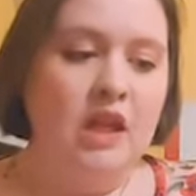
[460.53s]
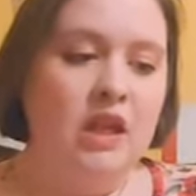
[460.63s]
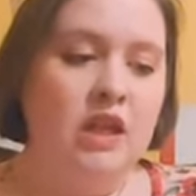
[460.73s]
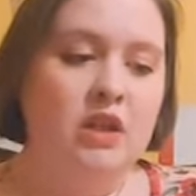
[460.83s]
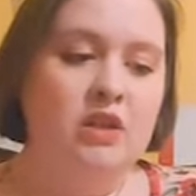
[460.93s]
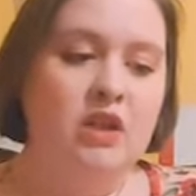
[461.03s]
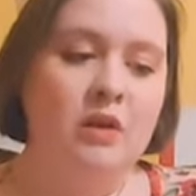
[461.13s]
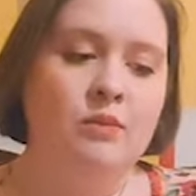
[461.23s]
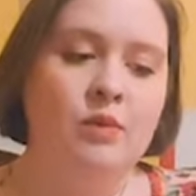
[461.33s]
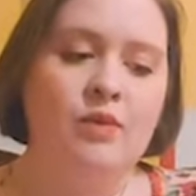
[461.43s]
He could
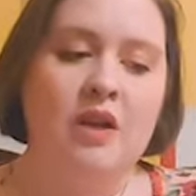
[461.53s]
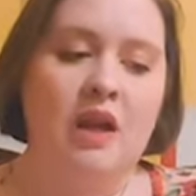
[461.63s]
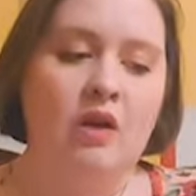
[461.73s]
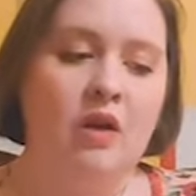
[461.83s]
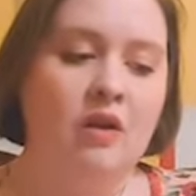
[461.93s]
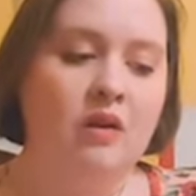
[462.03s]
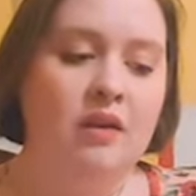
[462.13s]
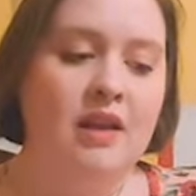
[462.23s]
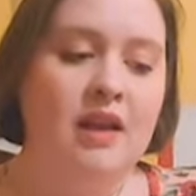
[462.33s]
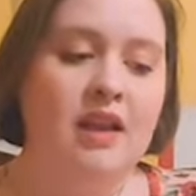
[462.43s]
not move it at all.
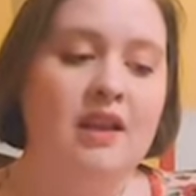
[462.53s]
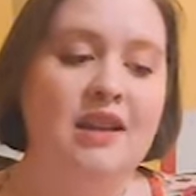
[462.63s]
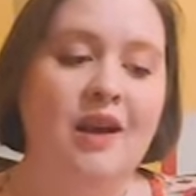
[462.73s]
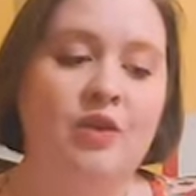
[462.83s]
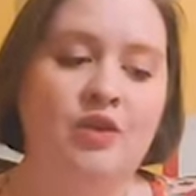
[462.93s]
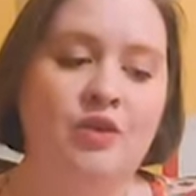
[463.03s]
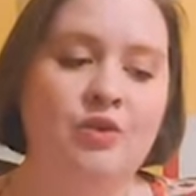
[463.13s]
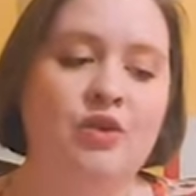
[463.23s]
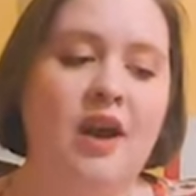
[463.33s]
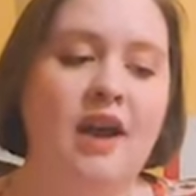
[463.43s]
Now you
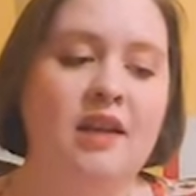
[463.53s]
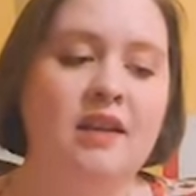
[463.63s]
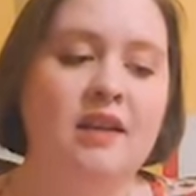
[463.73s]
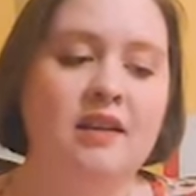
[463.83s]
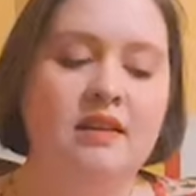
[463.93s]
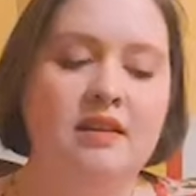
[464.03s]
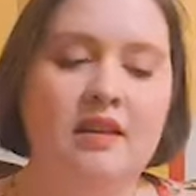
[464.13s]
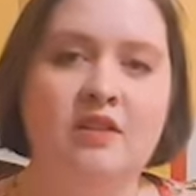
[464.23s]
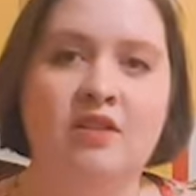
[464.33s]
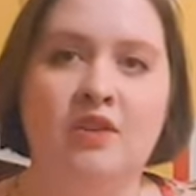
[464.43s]
try, he
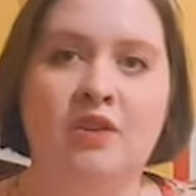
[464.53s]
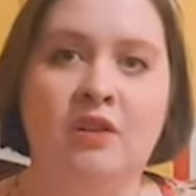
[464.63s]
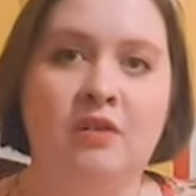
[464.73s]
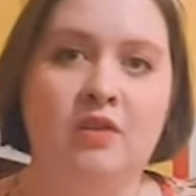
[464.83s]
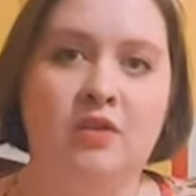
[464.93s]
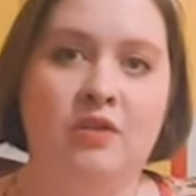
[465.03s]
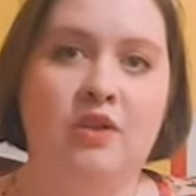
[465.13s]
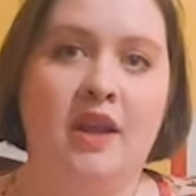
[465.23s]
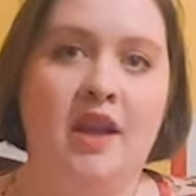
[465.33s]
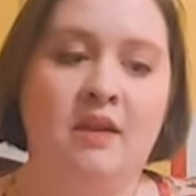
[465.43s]
said sir, to Sir
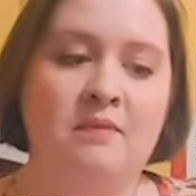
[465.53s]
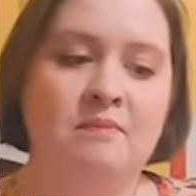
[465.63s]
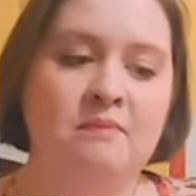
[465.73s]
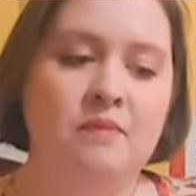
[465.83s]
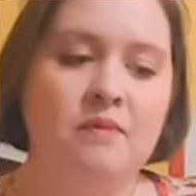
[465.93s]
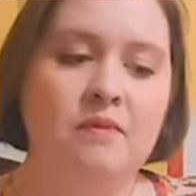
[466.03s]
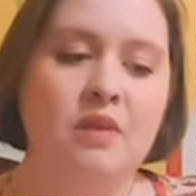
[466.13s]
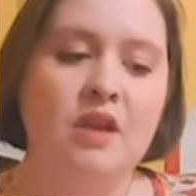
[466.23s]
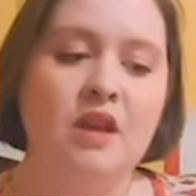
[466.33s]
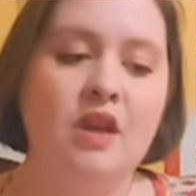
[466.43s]
Kay,
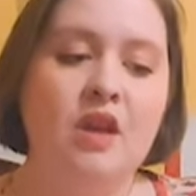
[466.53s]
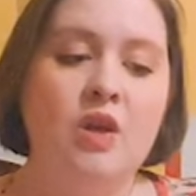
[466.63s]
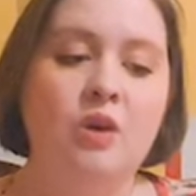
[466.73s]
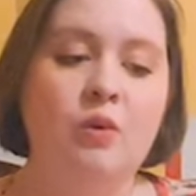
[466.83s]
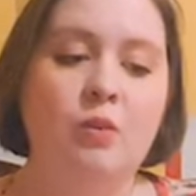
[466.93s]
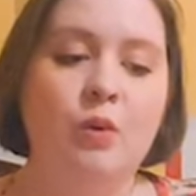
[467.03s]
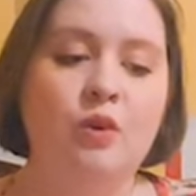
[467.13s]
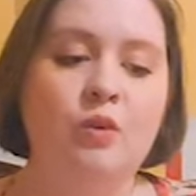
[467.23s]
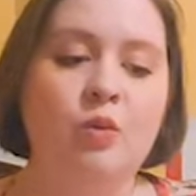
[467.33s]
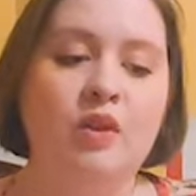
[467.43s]
who
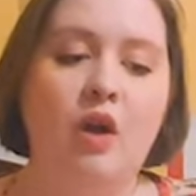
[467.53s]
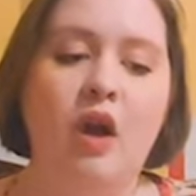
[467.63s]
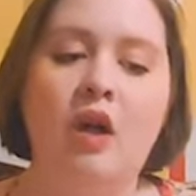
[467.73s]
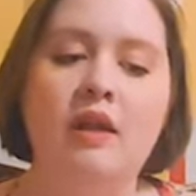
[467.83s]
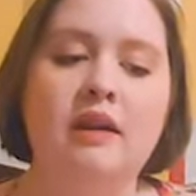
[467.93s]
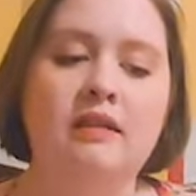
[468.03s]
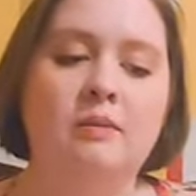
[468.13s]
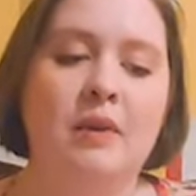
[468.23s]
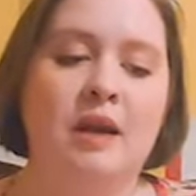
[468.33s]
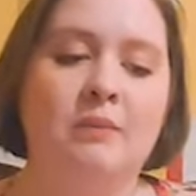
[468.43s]
pulled with all his
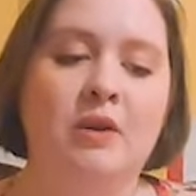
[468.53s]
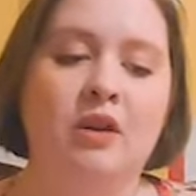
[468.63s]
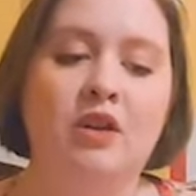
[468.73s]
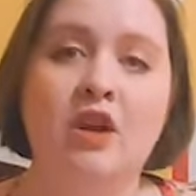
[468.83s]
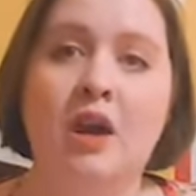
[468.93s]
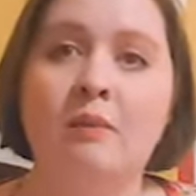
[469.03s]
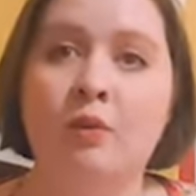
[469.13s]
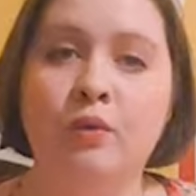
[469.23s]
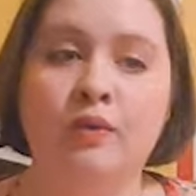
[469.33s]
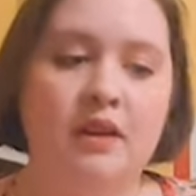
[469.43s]
might but could not
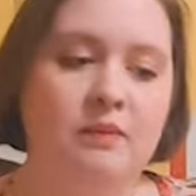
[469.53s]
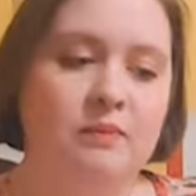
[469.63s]
move it.